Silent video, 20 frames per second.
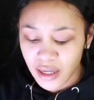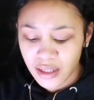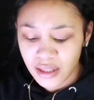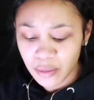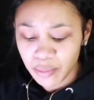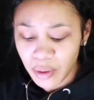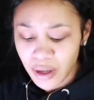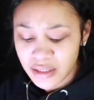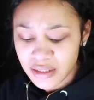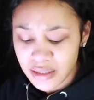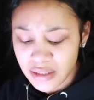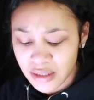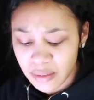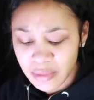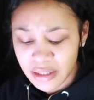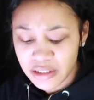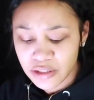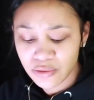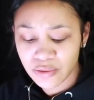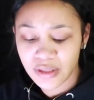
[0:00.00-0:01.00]
In the process of
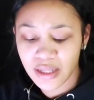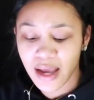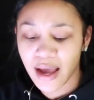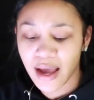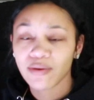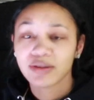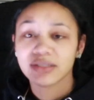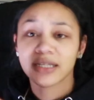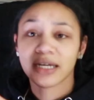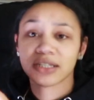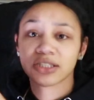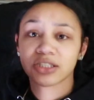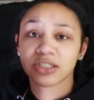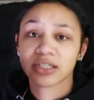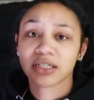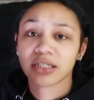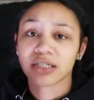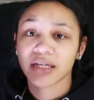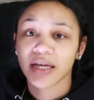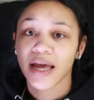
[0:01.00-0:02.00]
me doing was
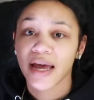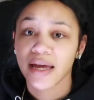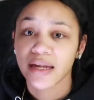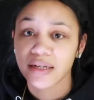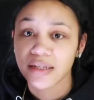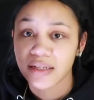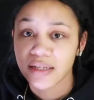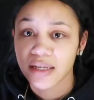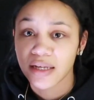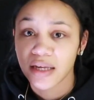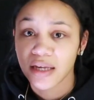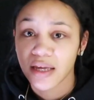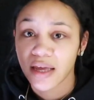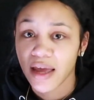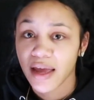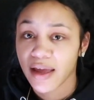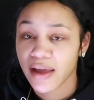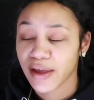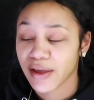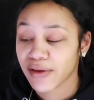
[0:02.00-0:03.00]
actually editing
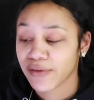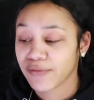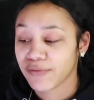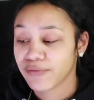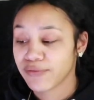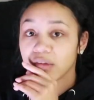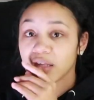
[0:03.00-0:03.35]
a